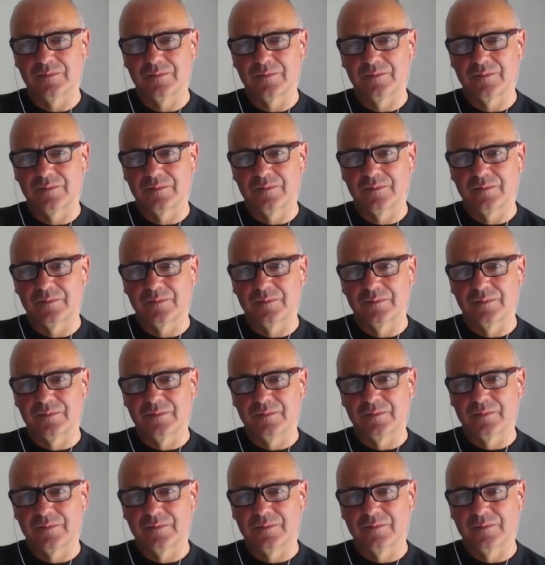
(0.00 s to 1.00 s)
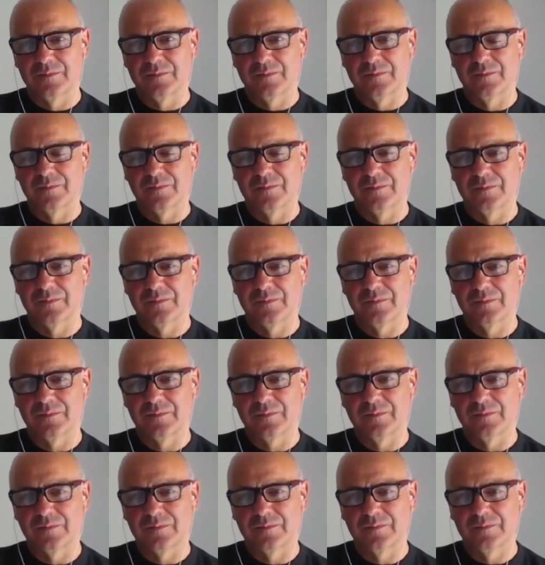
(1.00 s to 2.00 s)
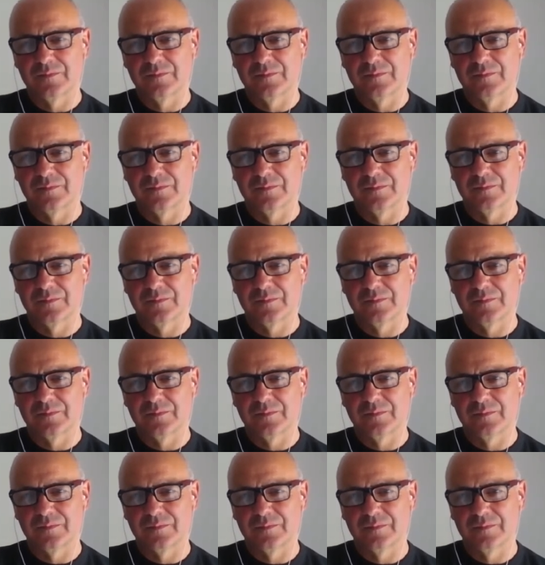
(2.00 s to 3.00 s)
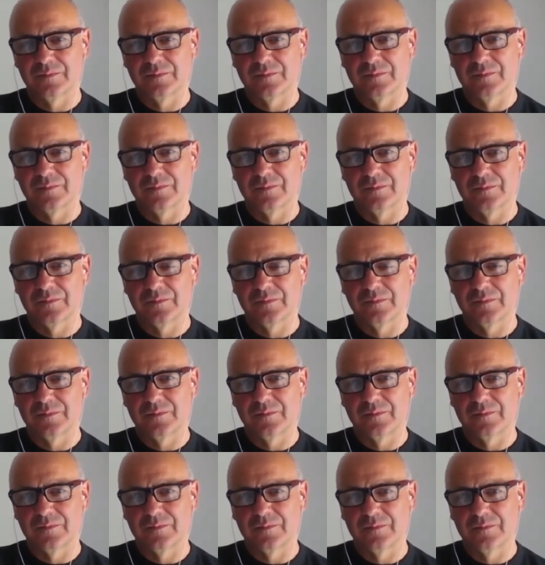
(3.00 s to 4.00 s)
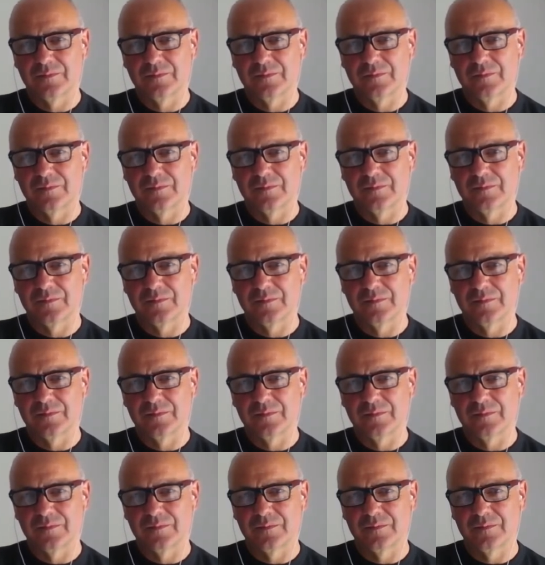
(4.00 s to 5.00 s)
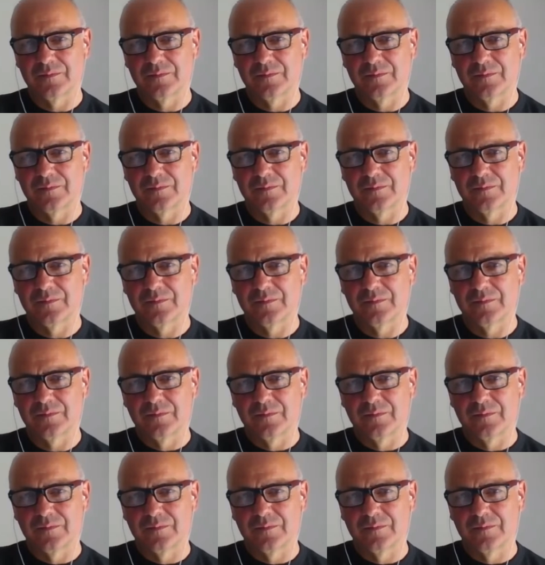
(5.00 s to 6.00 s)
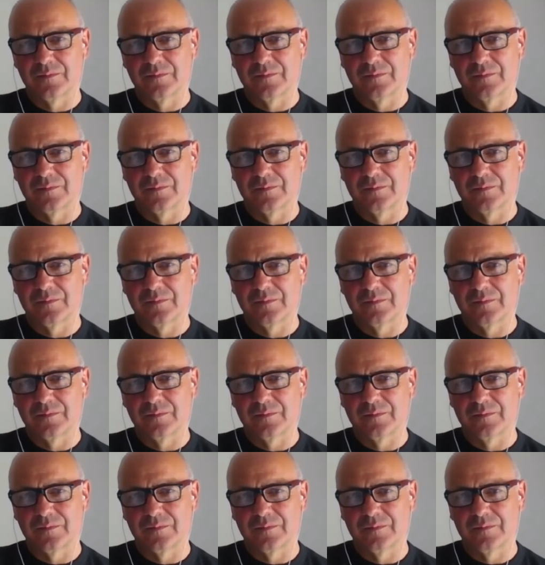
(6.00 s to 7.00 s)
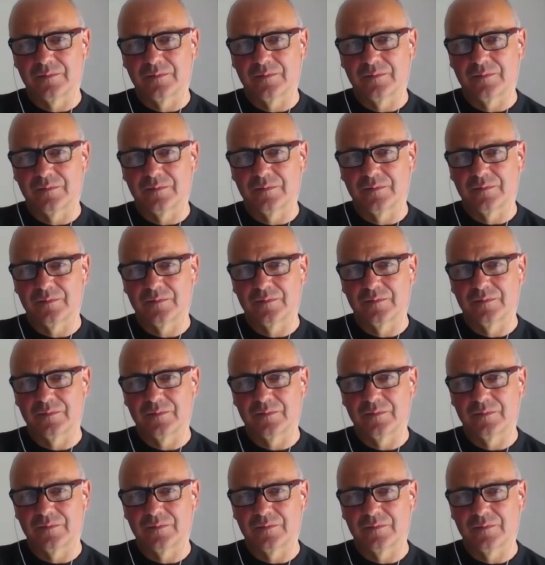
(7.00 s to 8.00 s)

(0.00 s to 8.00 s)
This person isn't speaking.